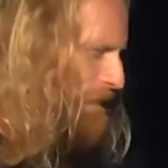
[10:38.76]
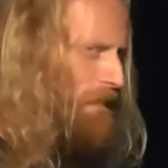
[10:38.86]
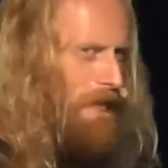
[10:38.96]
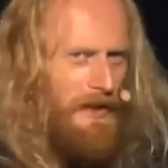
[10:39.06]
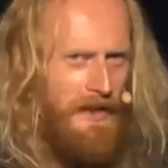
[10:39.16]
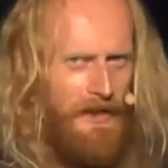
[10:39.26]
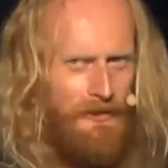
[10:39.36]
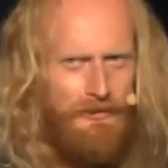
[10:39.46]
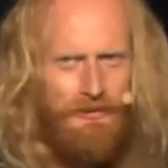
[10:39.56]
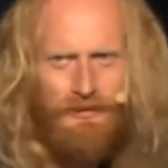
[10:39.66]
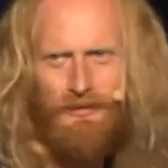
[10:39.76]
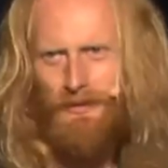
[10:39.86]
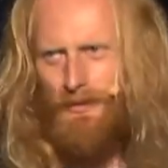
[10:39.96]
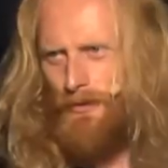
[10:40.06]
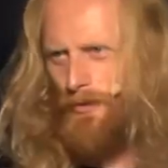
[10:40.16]
run out
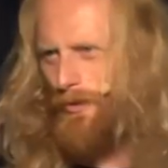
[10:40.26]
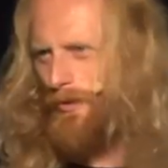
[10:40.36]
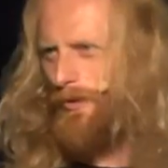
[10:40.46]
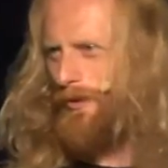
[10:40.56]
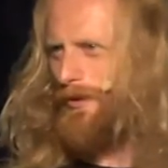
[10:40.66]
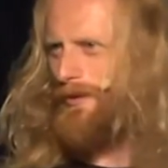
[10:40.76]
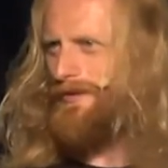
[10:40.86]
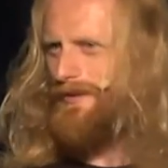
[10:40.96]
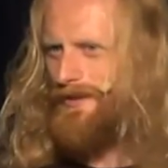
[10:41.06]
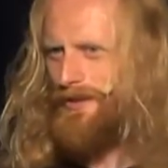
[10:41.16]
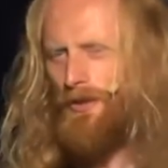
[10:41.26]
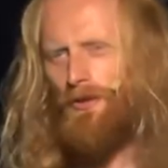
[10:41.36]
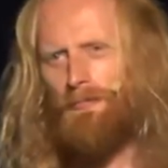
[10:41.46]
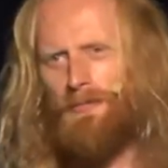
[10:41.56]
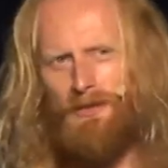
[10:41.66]
or
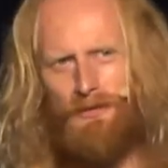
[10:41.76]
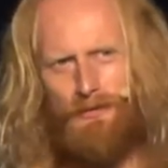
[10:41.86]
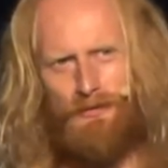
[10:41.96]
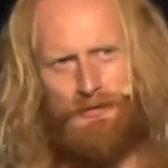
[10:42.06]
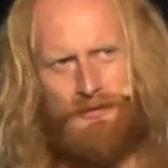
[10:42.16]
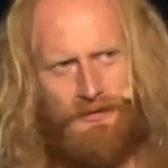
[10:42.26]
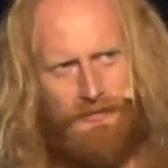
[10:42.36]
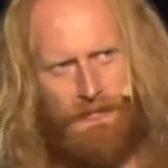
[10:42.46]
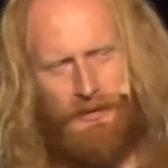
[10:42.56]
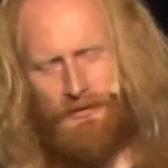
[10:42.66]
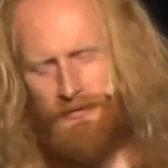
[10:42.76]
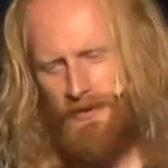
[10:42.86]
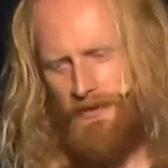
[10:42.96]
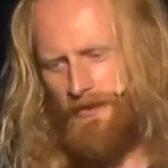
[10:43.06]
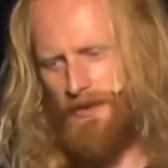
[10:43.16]
cannot be used because of
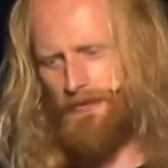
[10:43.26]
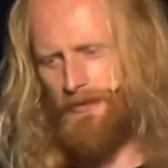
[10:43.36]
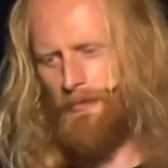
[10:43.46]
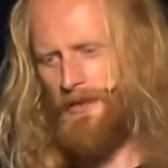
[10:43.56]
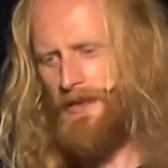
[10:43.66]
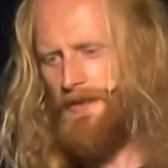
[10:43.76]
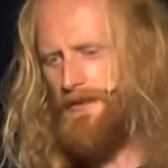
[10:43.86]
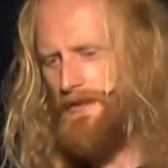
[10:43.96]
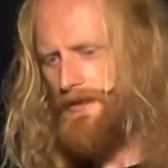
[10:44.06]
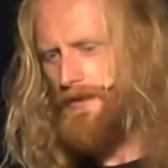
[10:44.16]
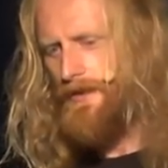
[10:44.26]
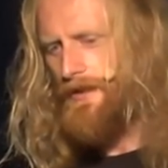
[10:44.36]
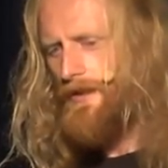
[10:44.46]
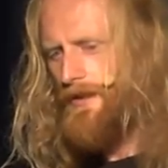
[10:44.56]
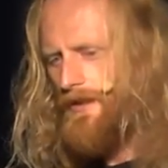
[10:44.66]
the effect on the planet,
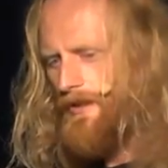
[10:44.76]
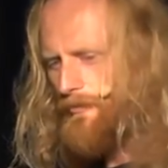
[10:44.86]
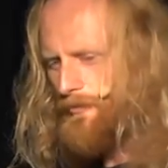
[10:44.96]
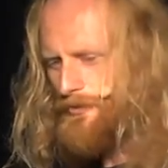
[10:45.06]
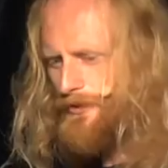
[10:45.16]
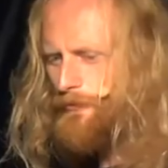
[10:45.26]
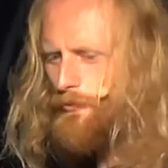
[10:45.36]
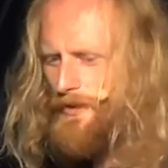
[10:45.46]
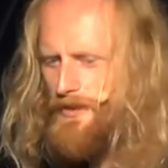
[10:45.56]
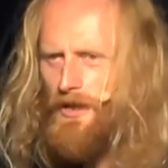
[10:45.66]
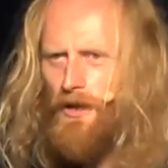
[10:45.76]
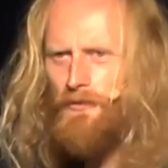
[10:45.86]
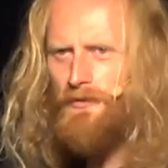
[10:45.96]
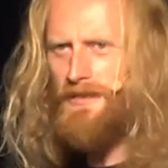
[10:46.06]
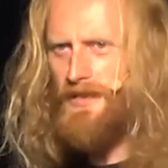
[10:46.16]
Brazil will be the
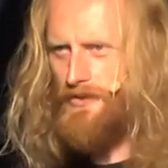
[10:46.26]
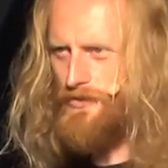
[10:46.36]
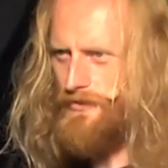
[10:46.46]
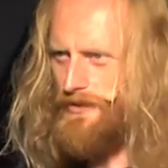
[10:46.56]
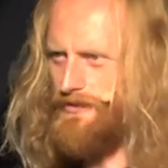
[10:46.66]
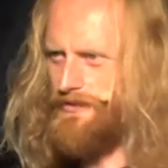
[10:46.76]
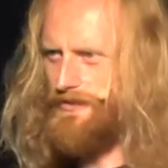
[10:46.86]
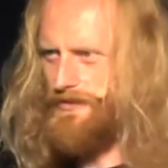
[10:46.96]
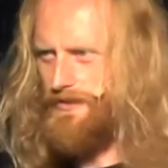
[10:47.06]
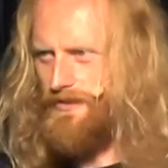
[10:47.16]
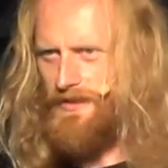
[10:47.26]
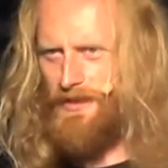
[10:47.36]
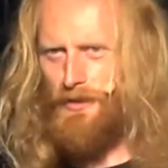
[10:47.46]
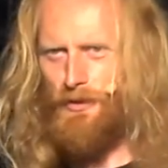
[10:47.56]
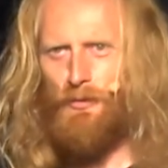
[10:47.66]
only country
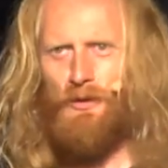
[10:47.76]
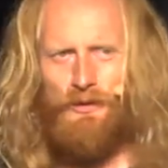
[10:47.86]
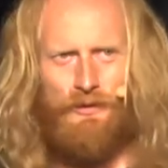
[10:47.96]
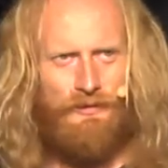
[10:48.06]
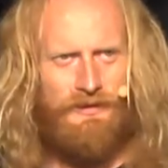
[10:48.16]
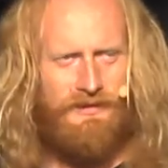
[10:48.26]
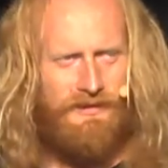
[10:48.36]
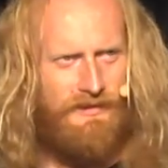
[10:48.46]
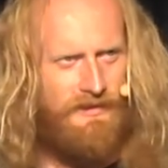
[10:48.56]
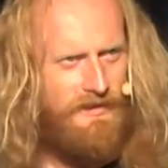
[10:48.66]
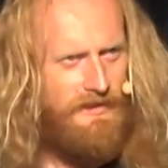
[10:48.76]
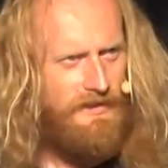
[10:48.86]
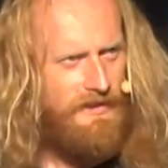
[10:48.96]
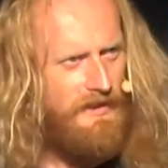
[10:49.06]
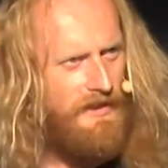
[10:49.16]
in the world
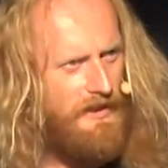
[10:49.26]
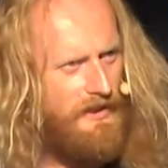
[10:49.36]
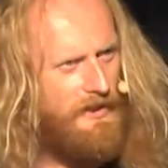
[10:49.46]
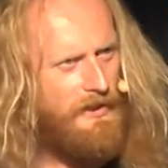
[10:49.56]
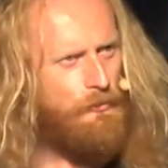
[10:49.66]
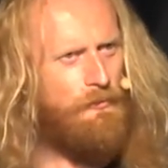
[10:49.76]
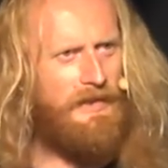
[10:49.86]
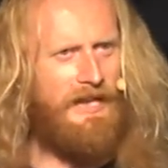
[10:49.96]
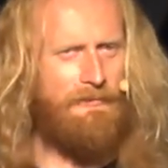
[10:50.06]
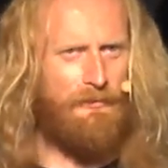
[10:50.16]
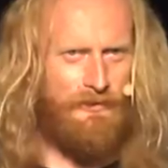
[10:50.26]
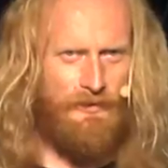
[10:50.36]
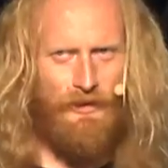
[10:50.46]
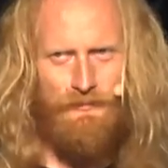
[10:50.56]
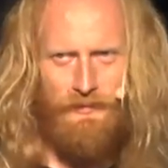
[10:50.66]
that will be able to
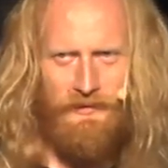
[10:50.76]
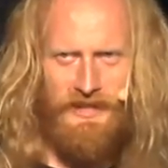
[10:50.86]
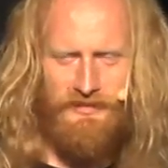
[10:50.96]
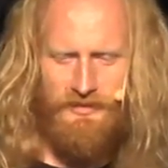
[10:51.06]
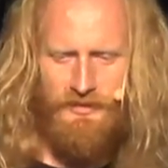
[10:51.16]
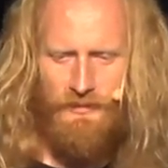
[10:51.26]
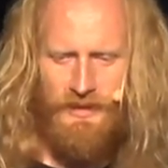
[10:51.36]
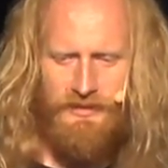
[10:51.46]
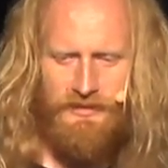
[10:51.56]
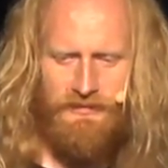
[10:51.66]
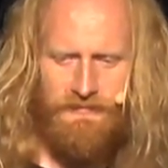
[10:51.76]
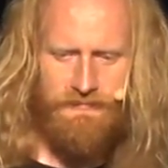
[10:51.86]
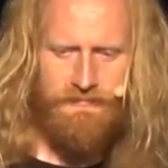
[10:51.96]
cope with that situation.